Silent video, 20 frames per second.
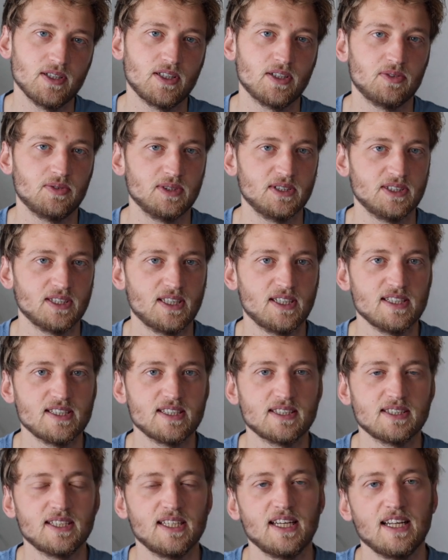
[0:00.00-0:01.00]
at the
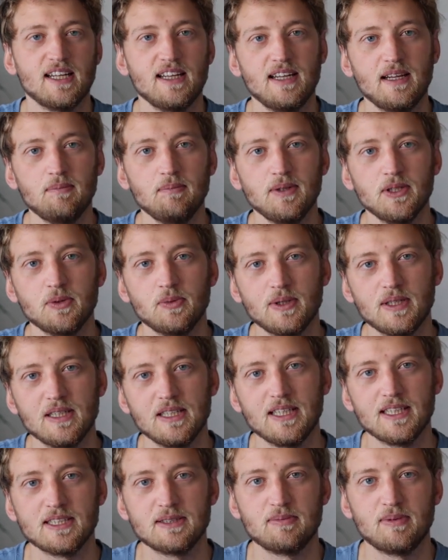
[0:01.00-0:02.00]
results, let me
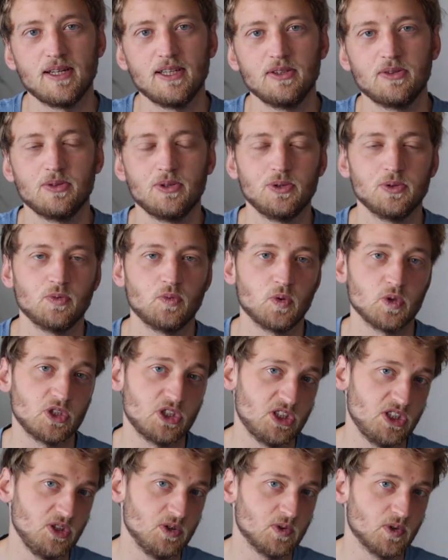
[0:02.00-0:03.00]
quickly explain to you what
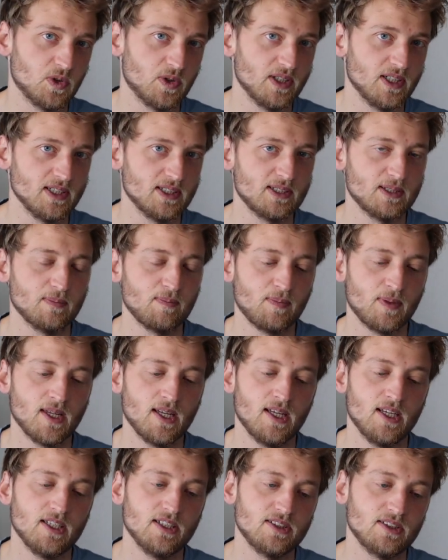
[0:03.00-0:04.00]
cRAW is.
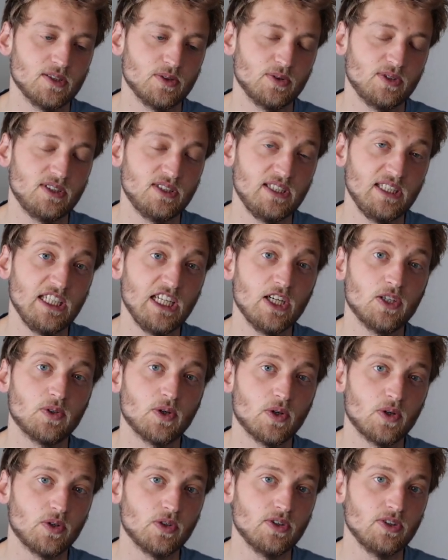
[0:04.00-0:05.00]
So
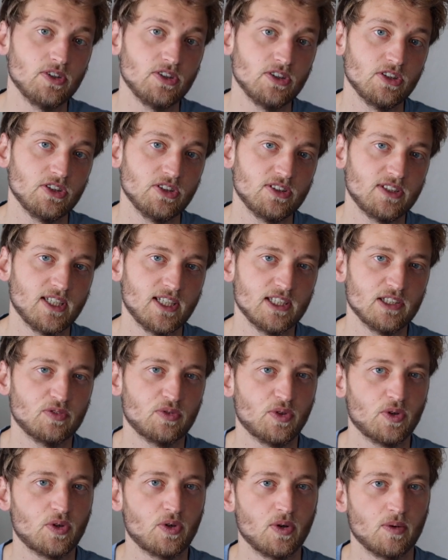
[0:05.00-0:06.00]
cRAW stands
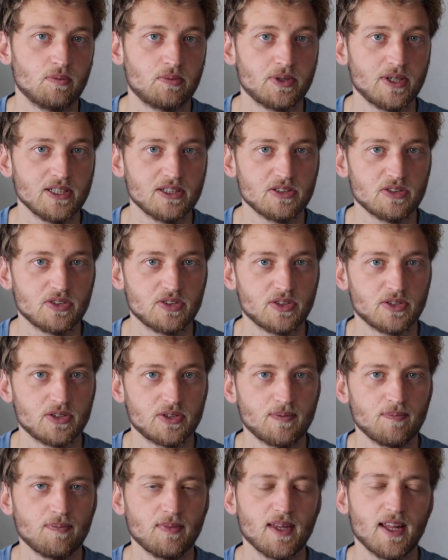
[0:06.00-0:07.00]
for compressed
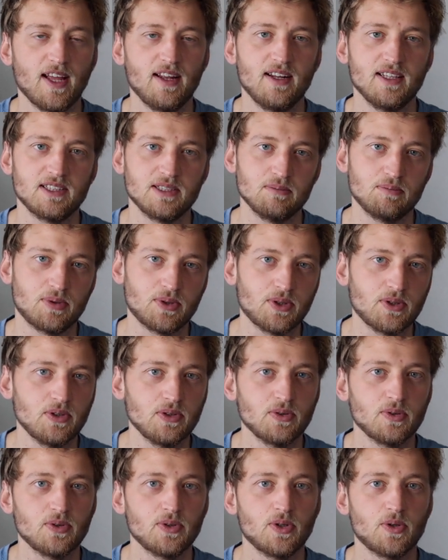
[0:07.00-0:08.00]
RAW, and it's
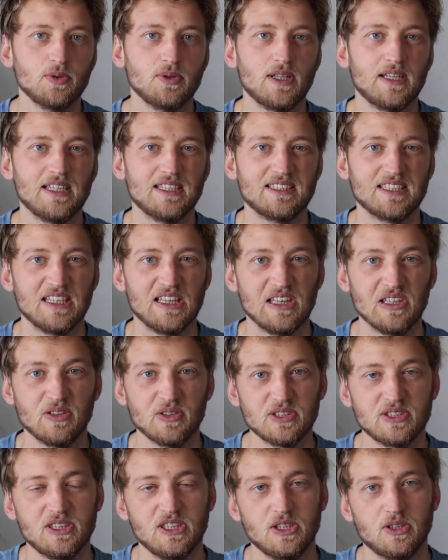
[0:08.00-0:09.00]
important to note that it's a
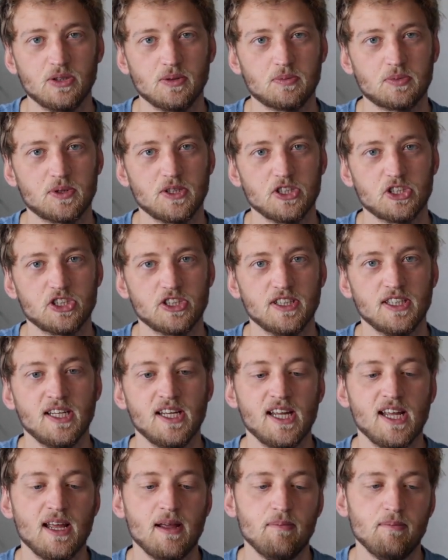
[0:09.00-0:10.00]
lossy compression,
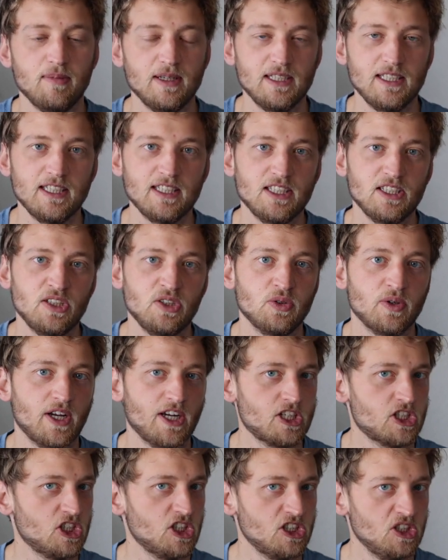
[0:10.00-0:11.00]
meaning you
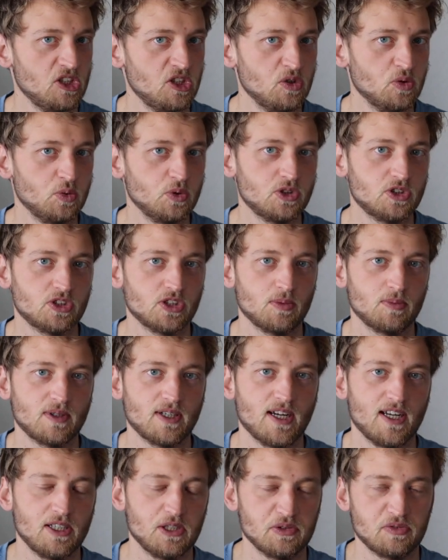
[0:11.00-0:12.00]
actually lose some
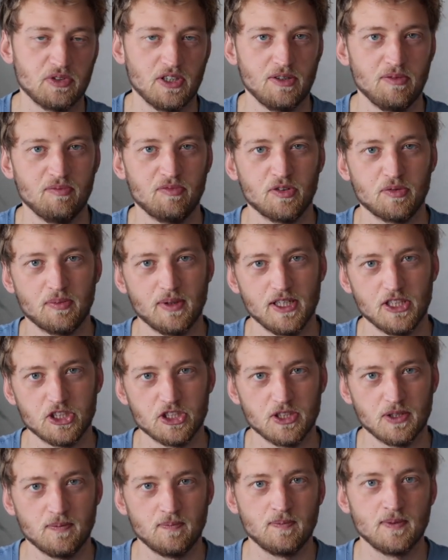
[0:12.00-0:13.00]
kind of
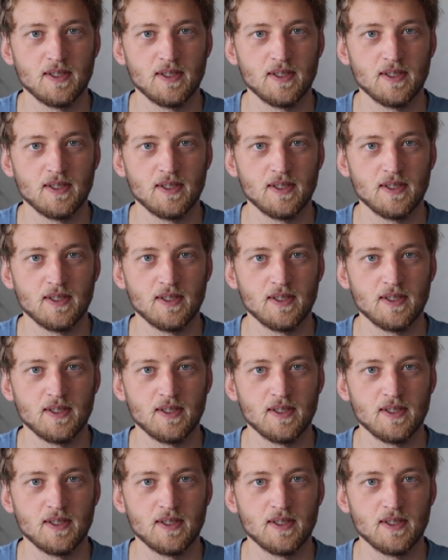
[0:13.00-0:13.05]
information.